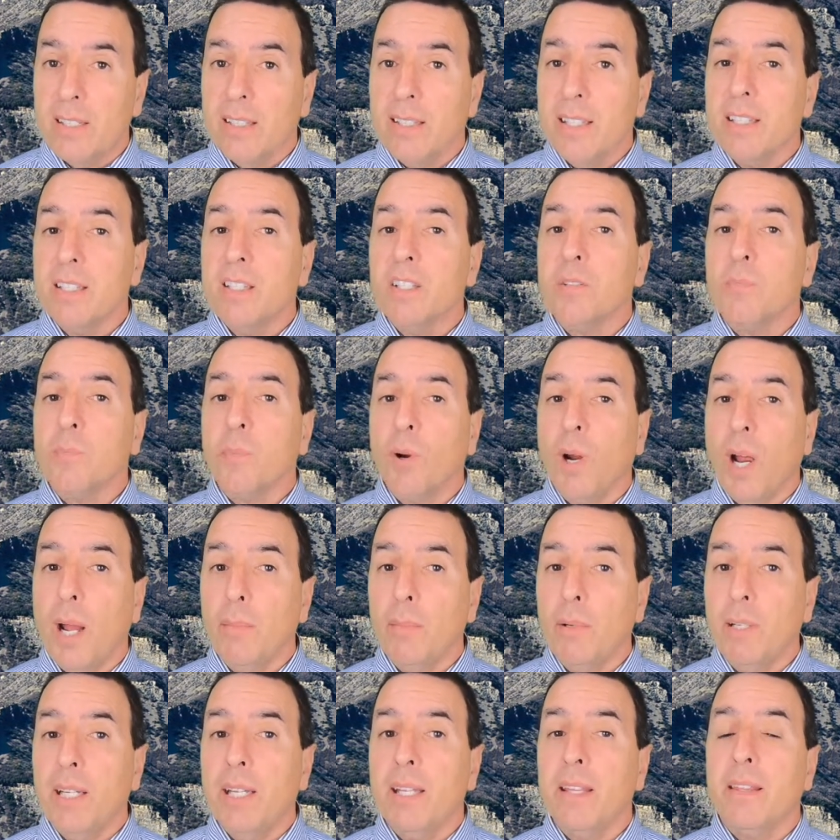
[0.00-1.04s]
this is
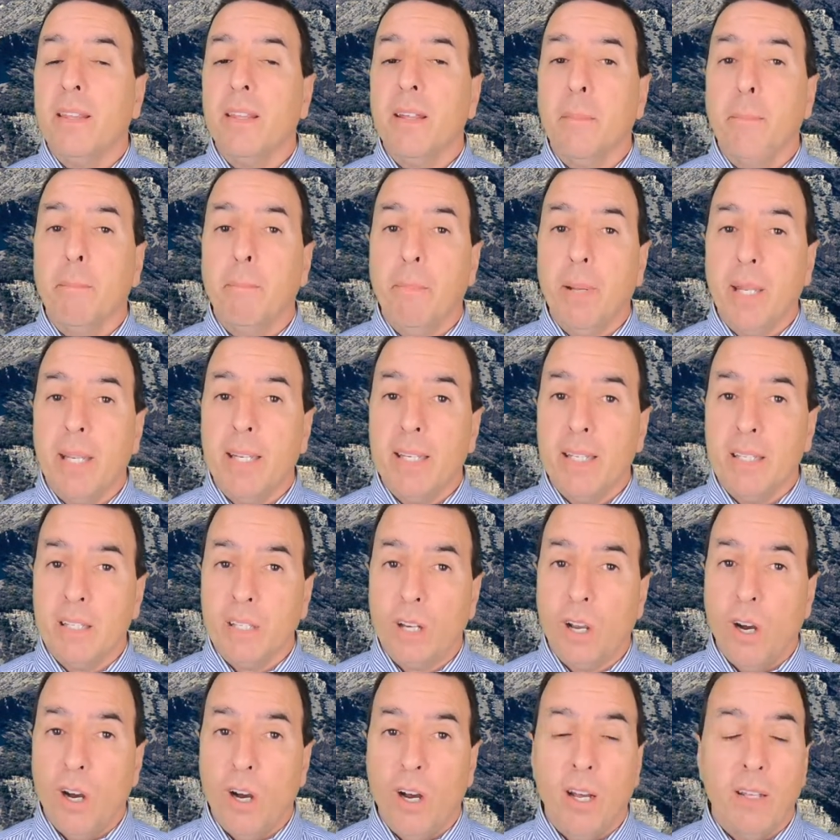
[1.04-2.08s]
probably the biggest
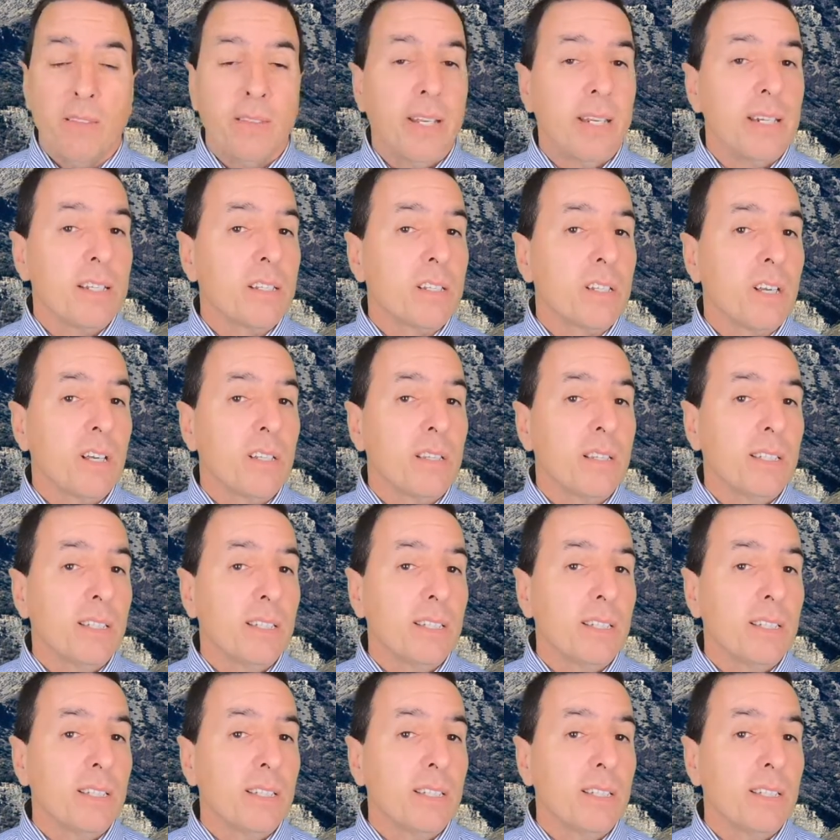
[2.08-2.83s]
con that is on the